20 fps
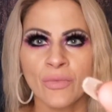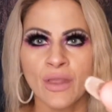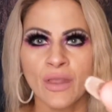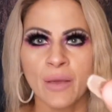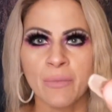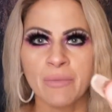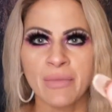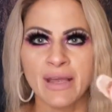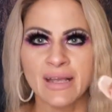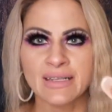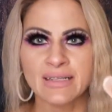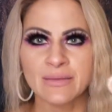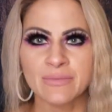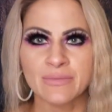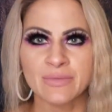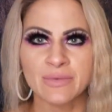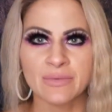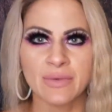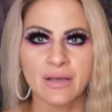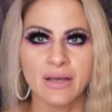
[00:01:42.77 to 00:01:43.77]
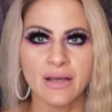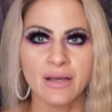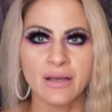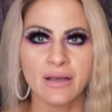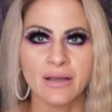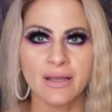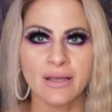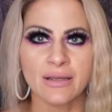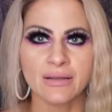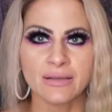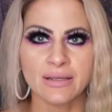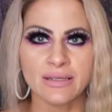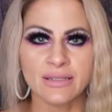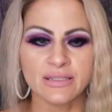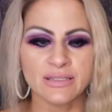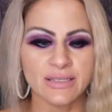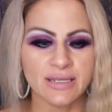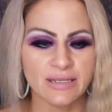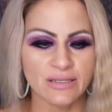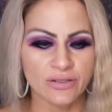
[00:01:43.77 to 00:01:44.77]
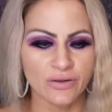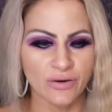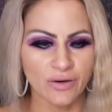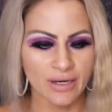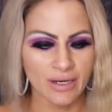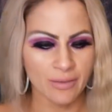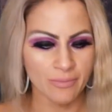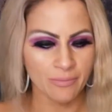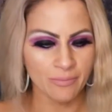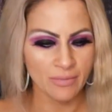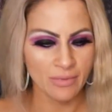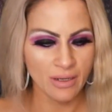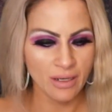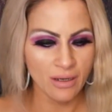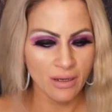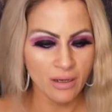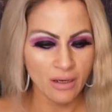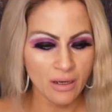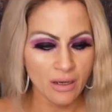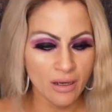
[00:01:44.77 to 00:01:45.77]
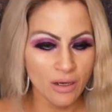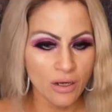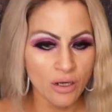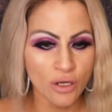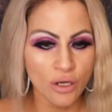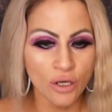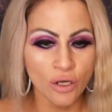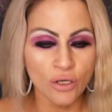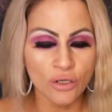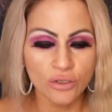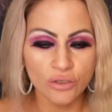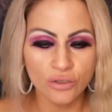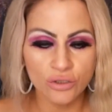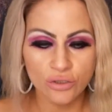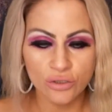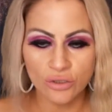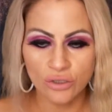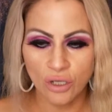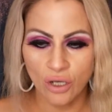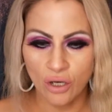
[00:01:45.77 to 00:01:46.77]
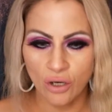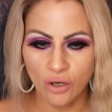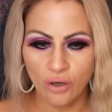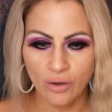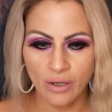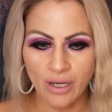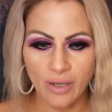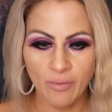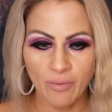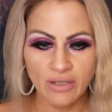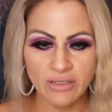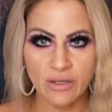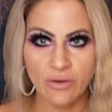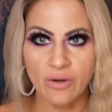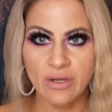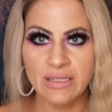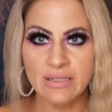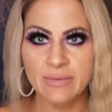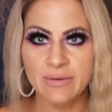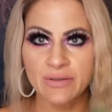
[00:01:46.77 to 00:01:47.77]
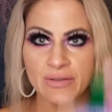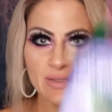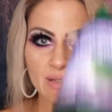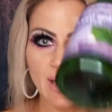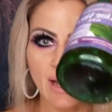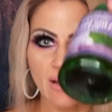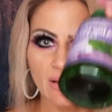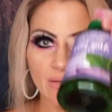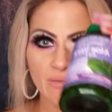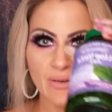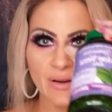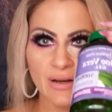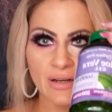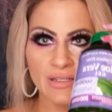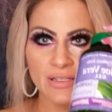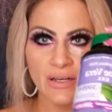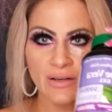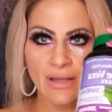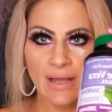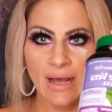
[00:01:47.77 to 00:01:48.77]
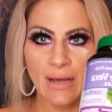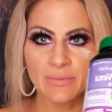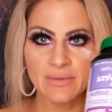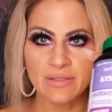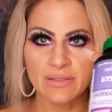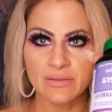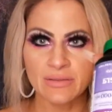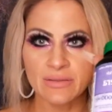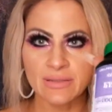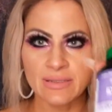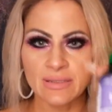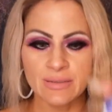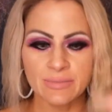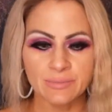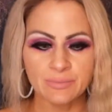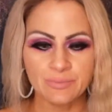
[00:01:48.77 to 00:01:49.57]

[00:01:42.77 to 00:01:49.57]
make some healing skin cream. And I'm also going to be using aloe vera gel capsules.